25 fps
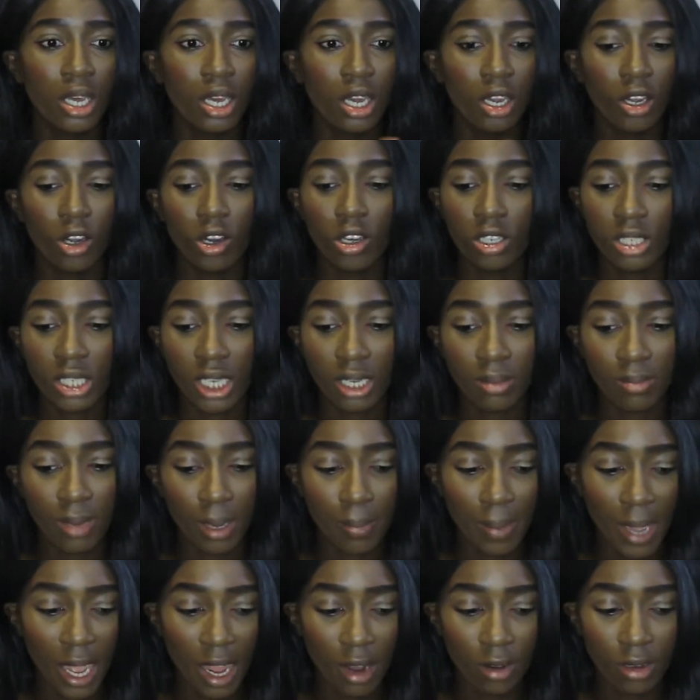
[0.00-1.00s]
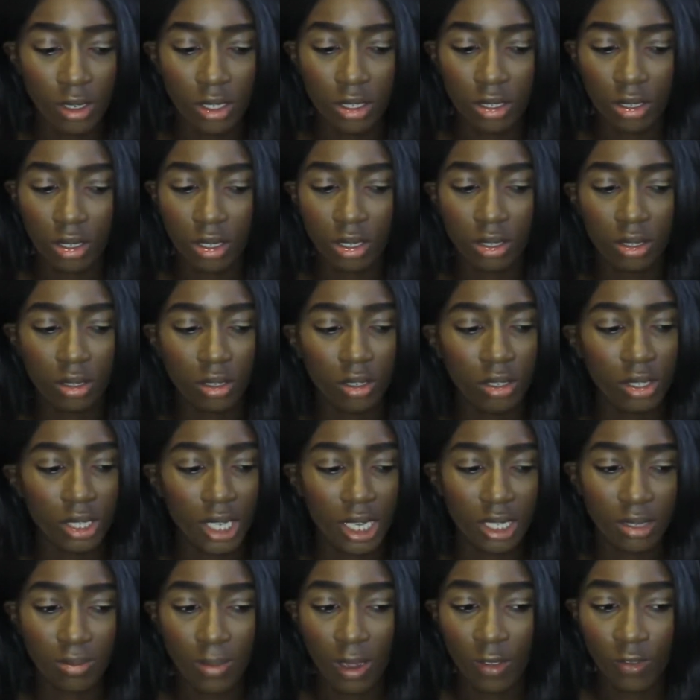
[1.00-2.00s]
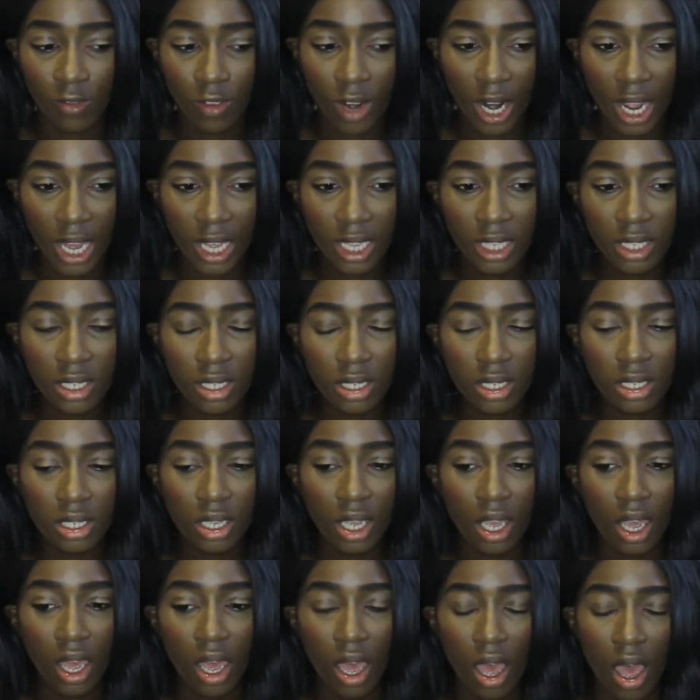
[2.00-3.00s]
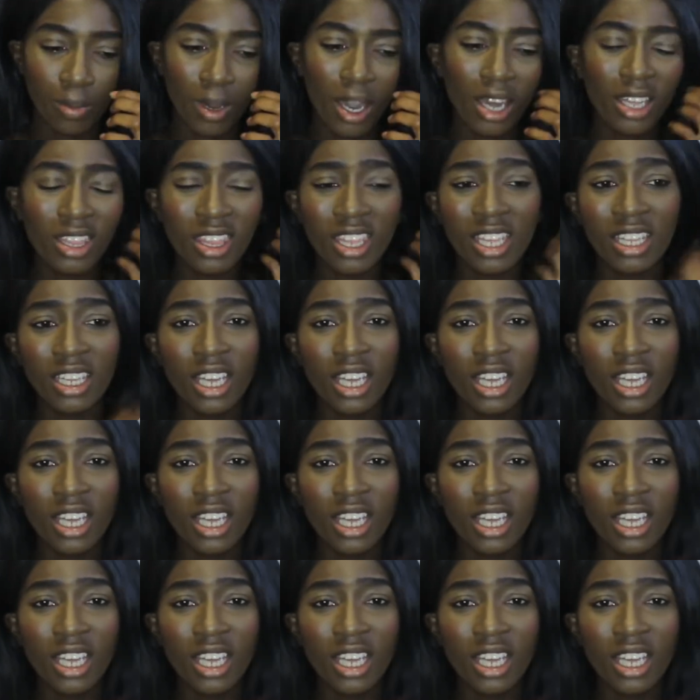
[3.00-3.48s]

contact my parents, couldn't contact my friends. But then